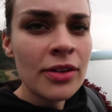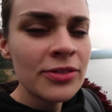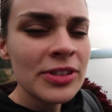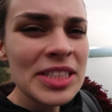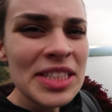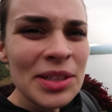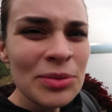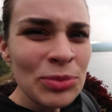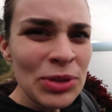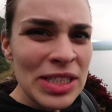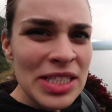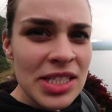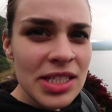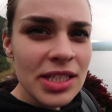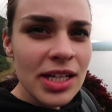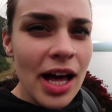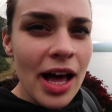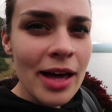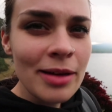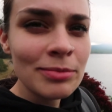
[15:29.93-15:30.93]
For some
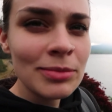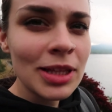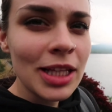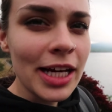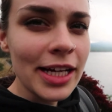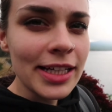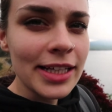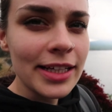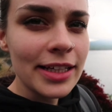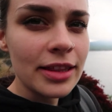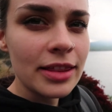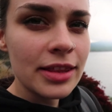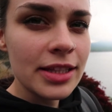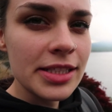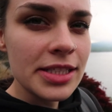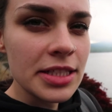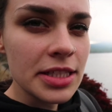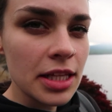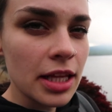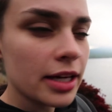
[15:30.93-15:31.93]
reason, I'm liking
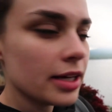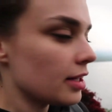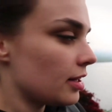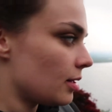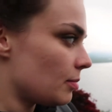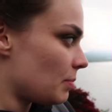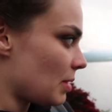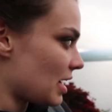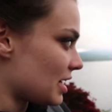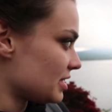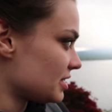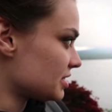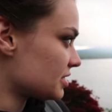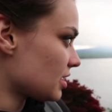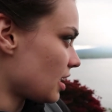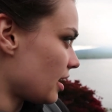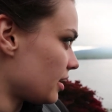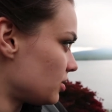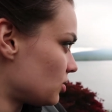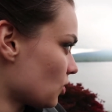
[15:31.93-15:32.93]
this lake the best.
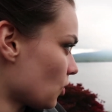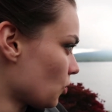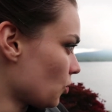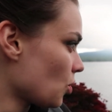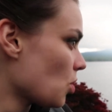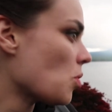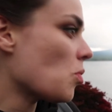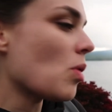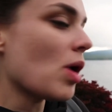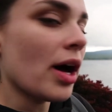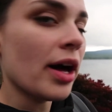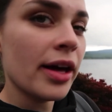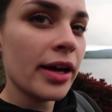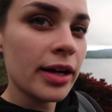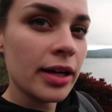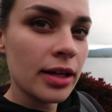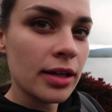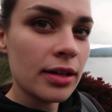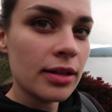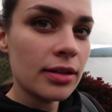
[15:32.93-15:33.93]
I don't know
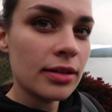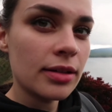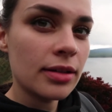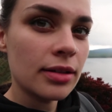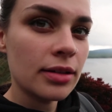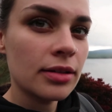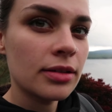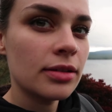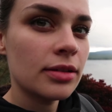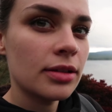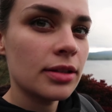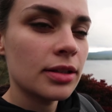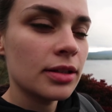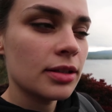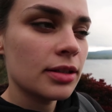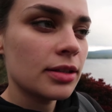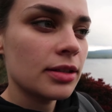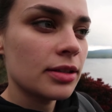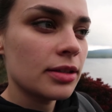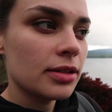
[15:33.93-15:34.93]
why.
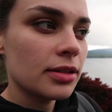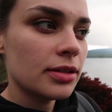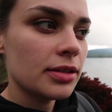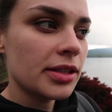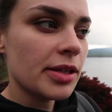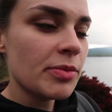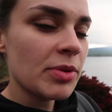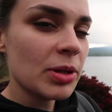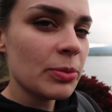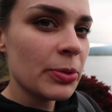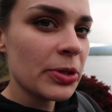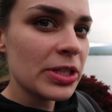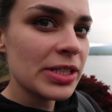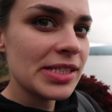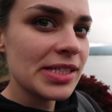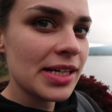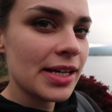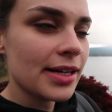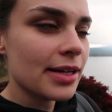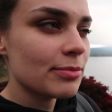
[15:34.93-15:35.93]
Something about
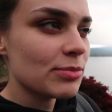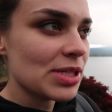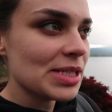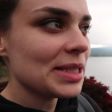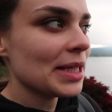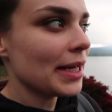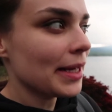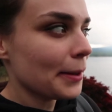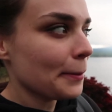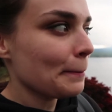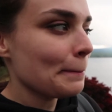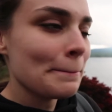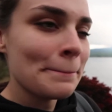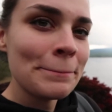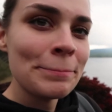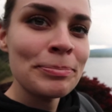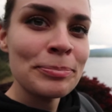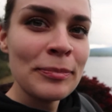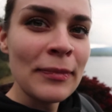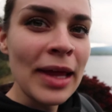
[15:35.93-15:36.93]
this lake, I'm just like,
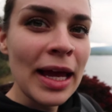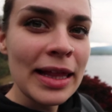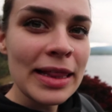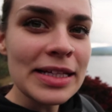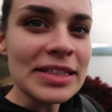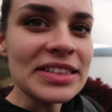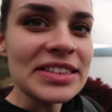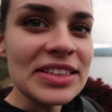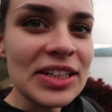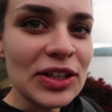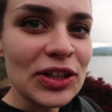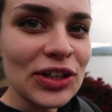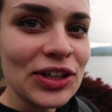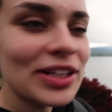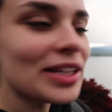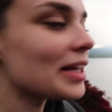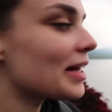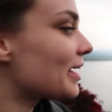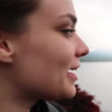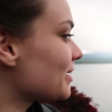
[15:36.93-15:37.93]
this is a
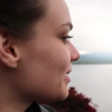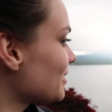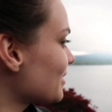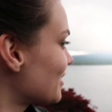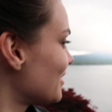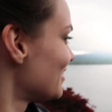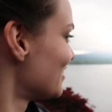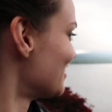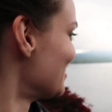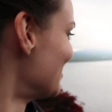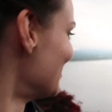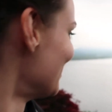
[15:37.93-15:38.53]
good lake.